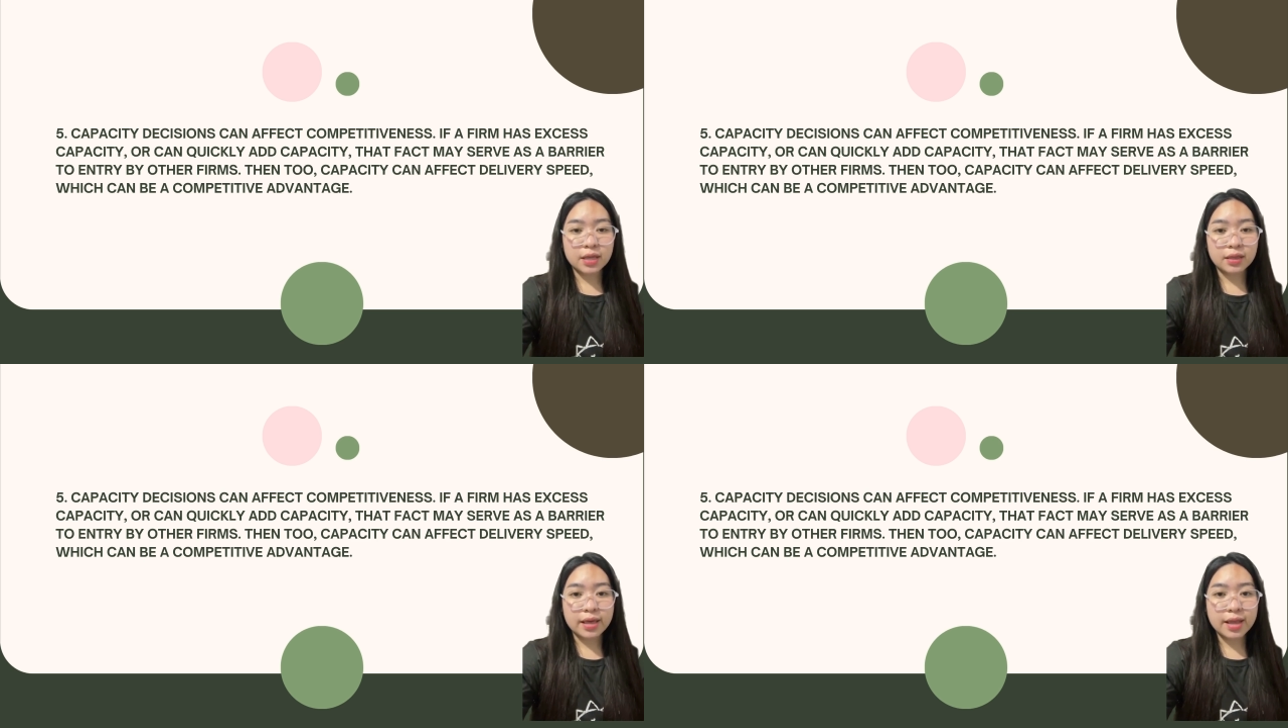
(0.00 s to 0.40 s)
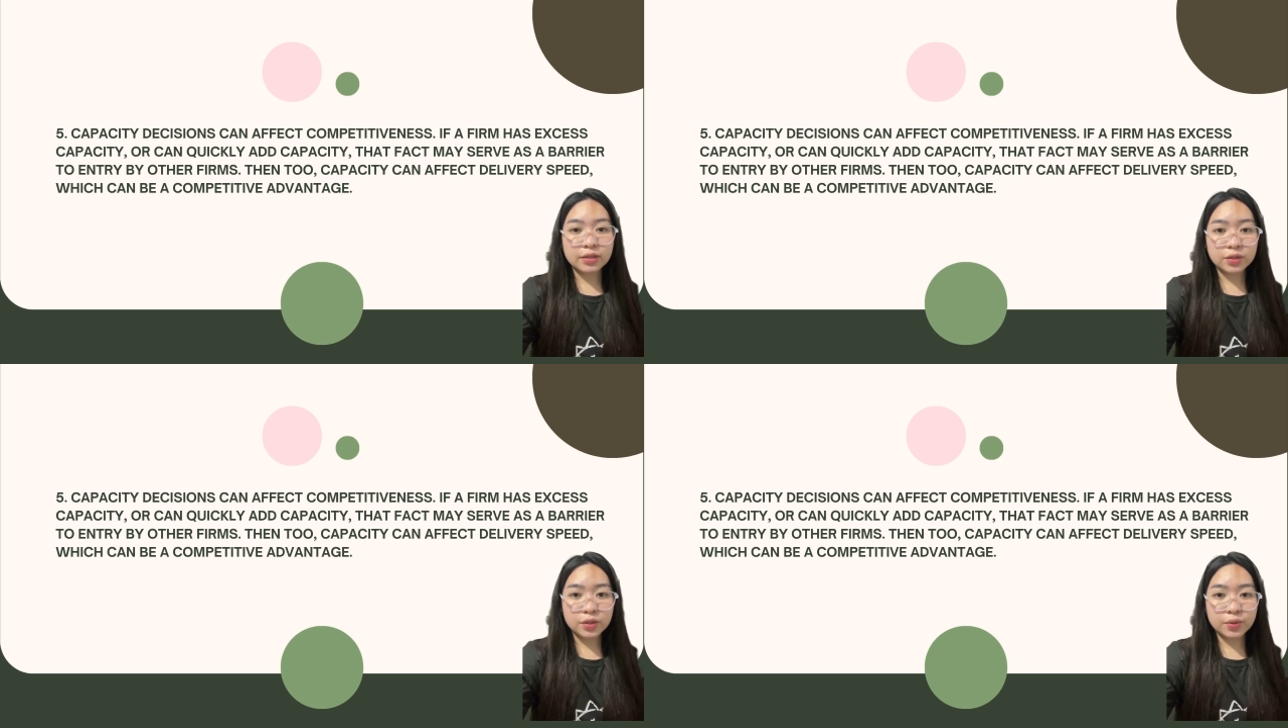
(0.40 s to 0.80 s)

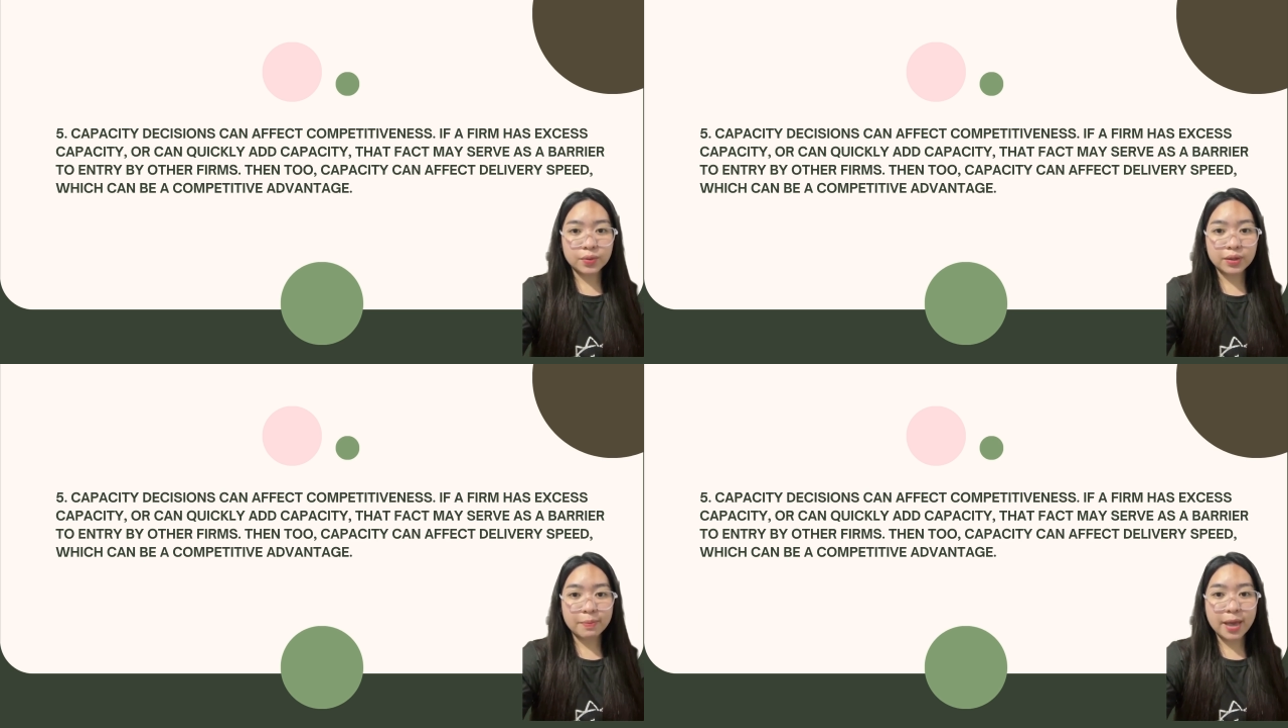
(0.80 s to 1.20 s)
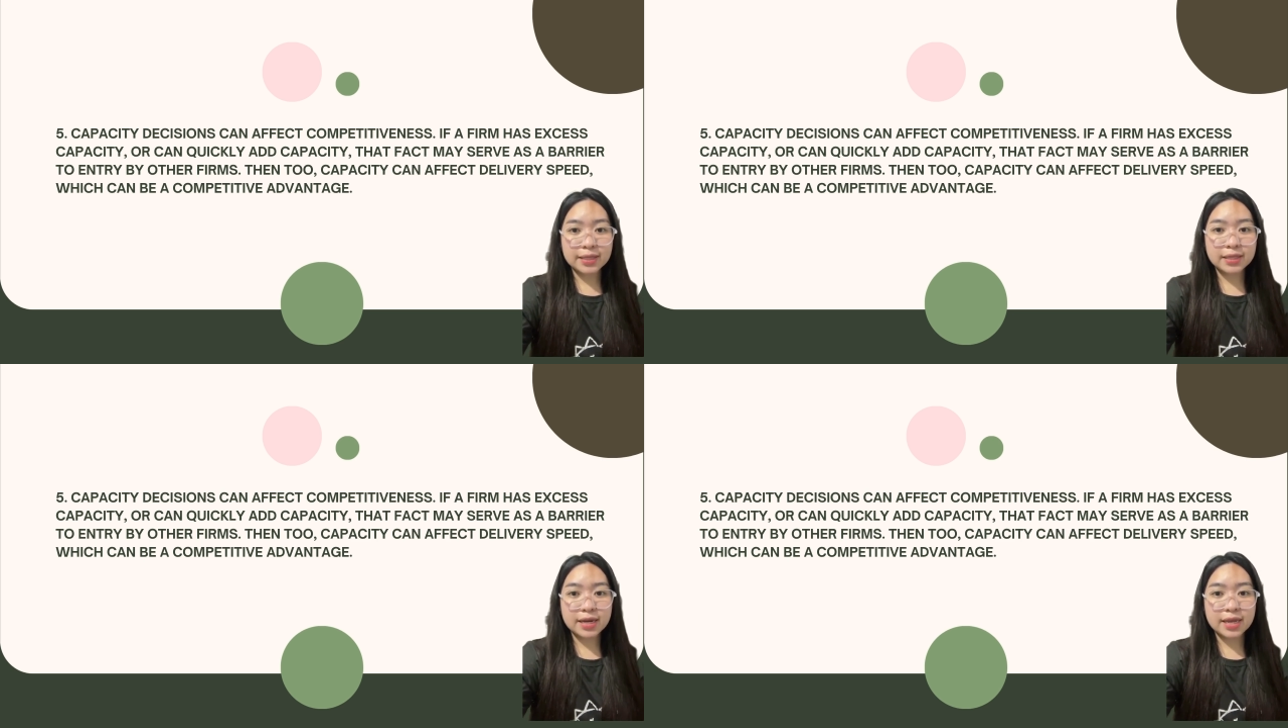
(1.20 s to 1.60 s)
Then too,
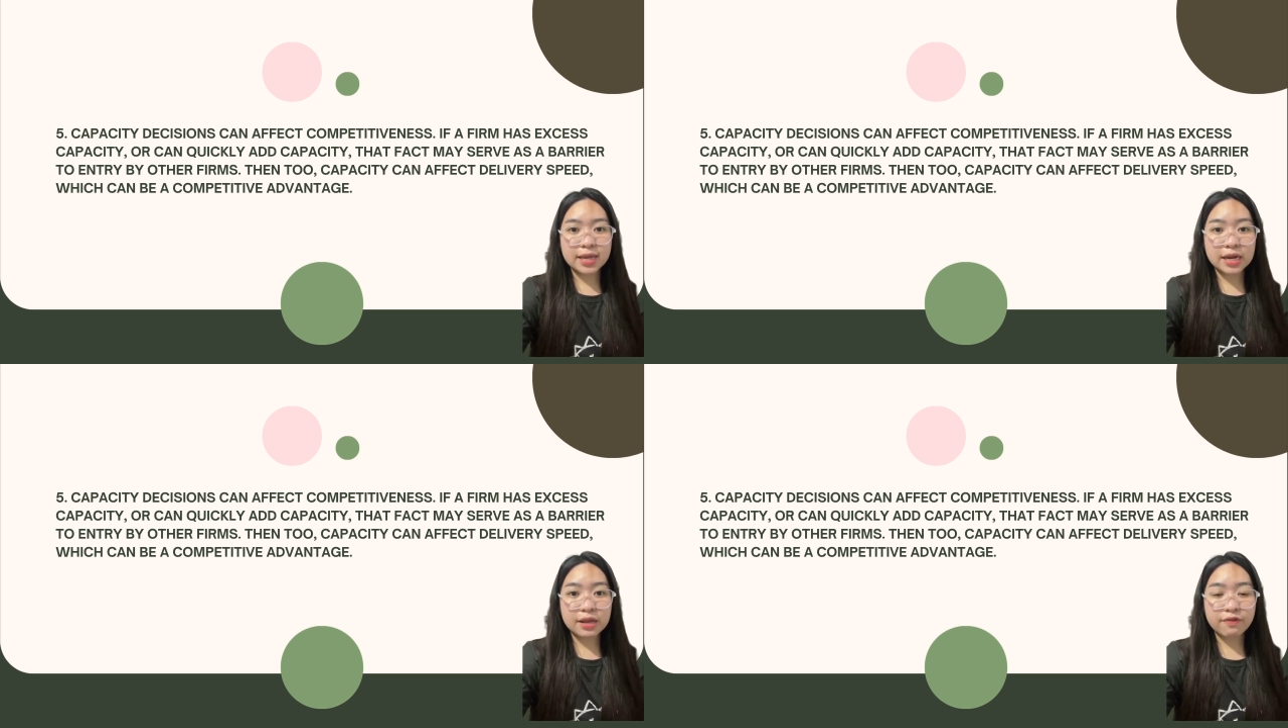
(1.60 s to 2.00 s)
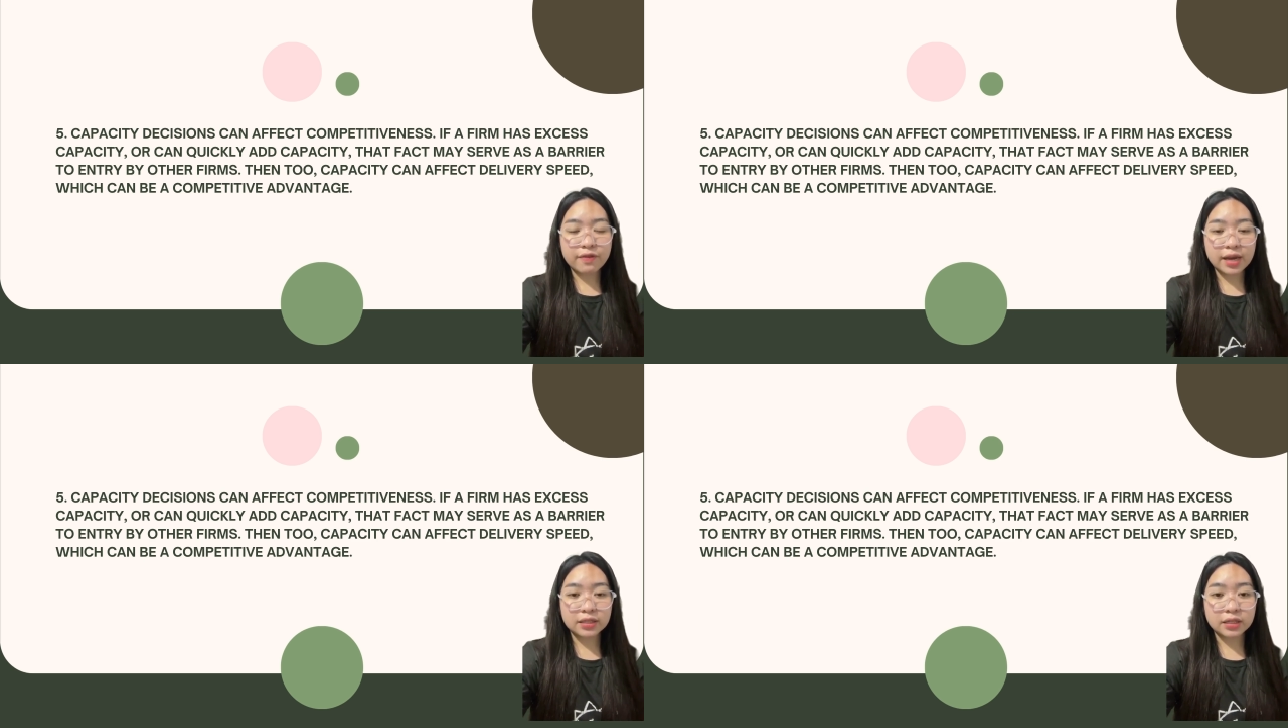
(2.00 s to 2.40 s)
capacity can
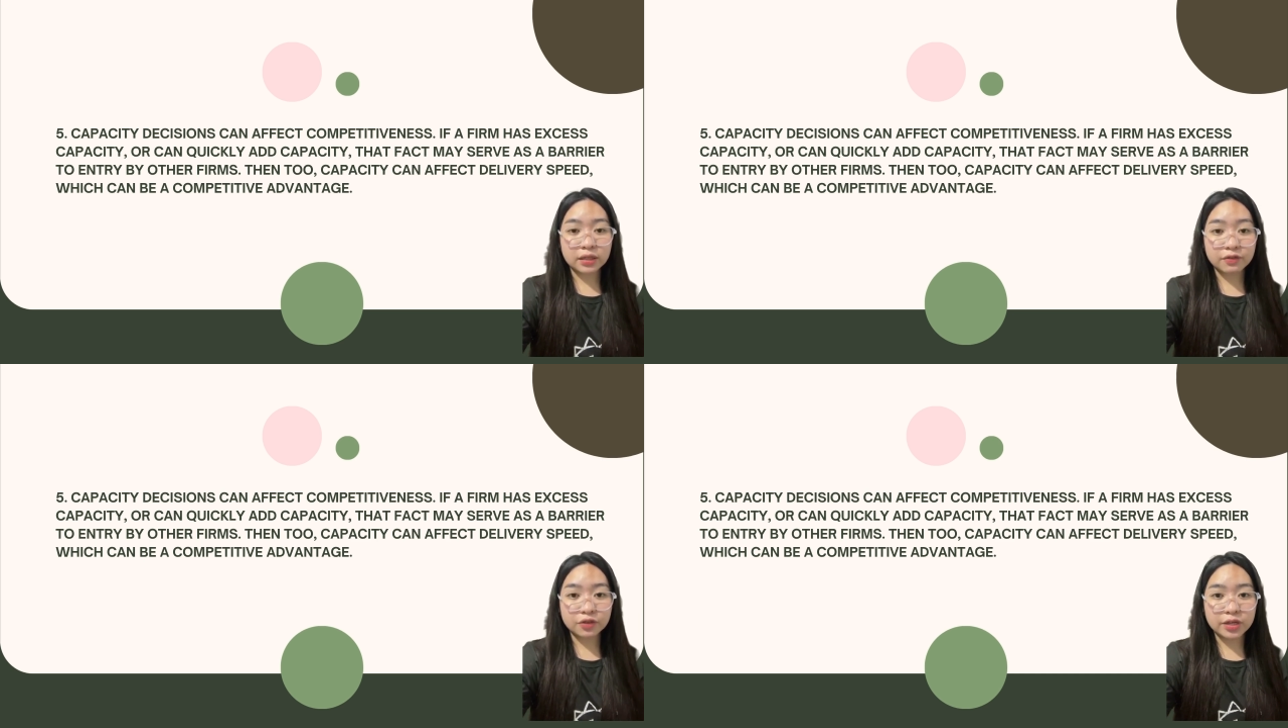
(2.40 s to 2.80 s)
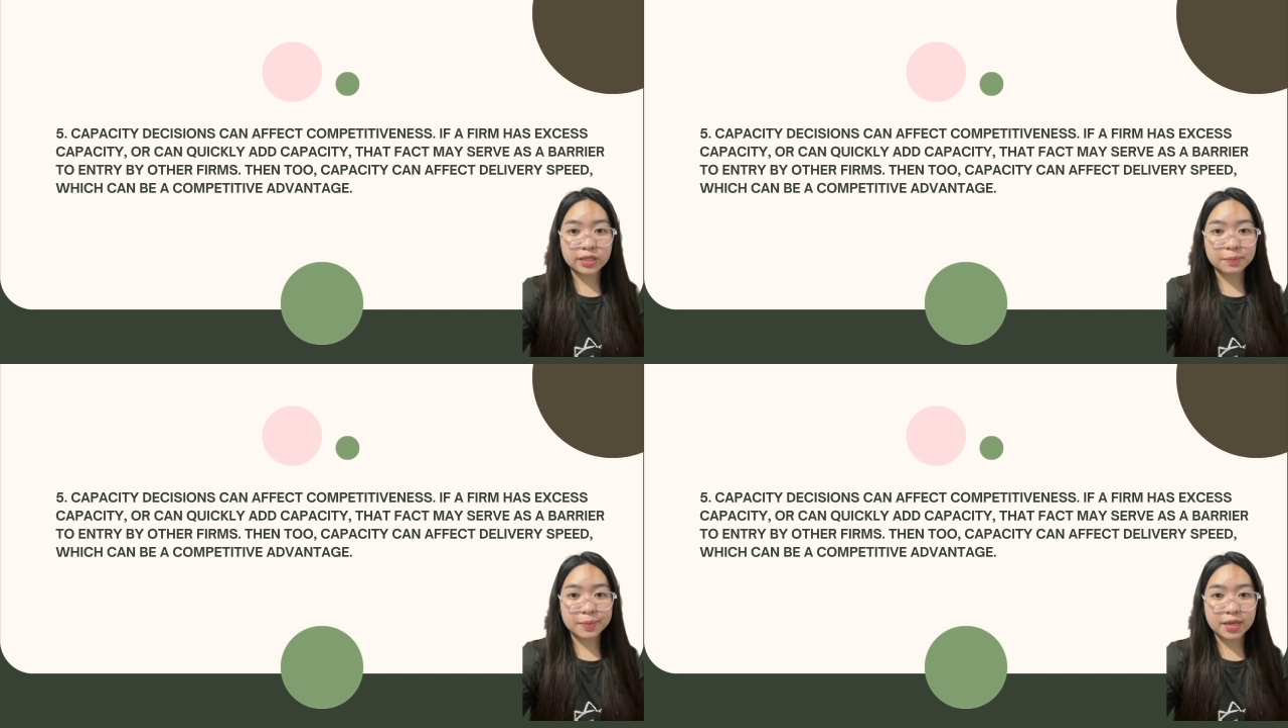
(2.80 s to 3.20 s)
affect delivery
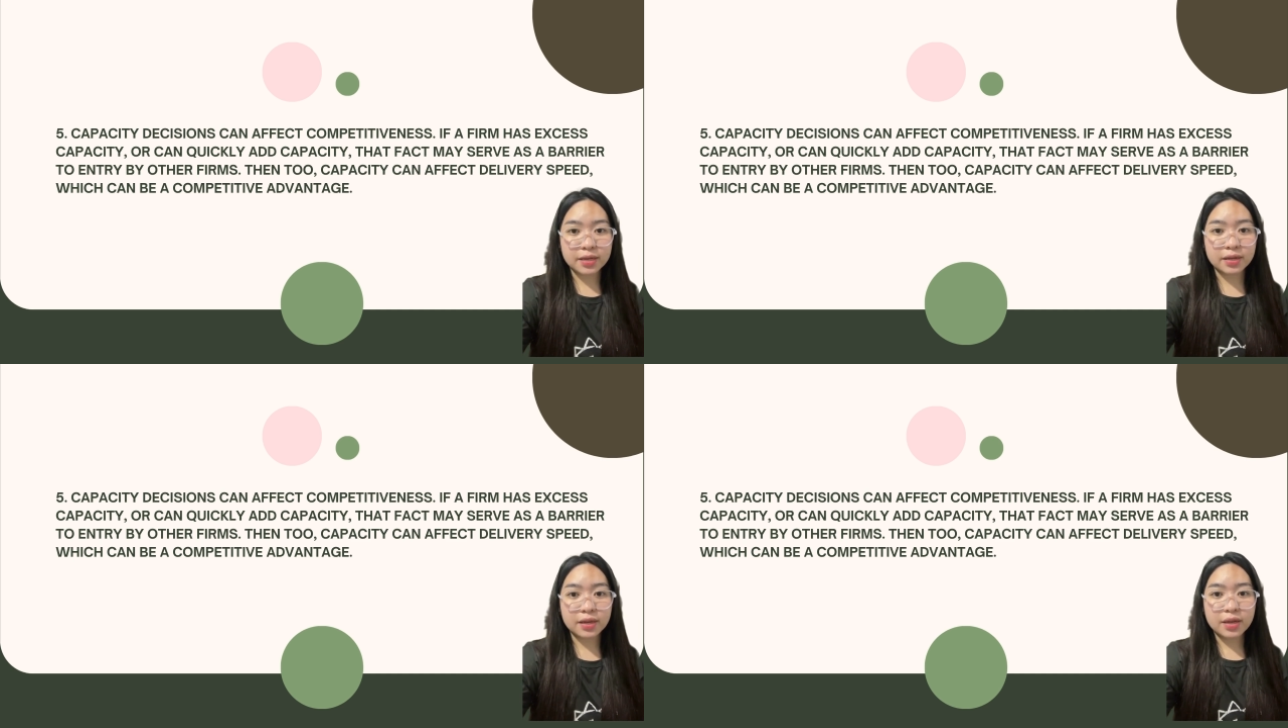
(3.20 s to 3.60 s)
speed,